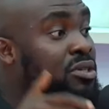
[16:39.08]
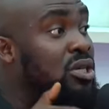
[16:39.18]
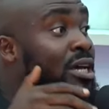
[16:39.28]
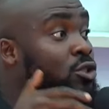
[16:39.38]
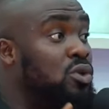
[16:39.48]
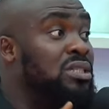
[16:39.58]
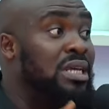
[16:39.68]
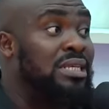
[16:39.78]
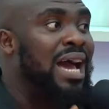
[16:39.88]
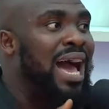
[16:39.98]
music has
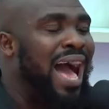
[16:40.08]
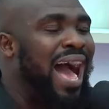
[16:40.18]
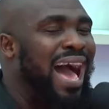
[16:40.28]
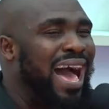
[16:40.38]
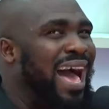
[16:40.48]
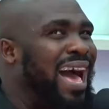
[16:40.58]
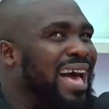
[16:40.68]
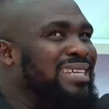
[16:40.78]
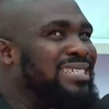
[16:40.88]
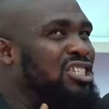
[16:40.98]
succeeded
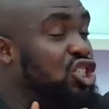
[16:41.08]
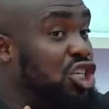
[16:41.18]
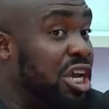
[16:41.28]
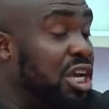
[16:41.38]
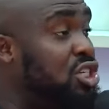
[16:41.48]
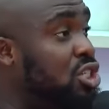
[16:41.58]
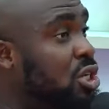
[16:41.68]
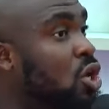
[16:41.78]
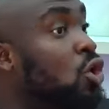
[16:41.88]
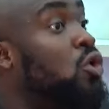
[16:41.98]
has
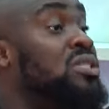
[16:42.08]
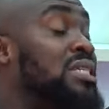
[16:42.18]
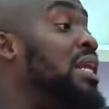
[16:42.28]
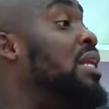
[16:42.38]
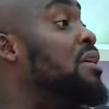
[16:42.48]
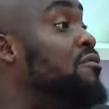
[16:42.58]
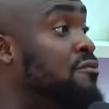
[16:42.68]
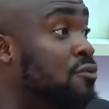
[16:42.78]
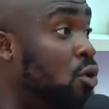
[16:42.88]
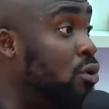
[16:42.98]
changed, constantly
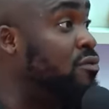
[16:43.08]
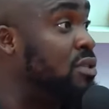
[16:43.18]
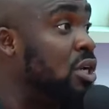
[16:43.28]
evolved.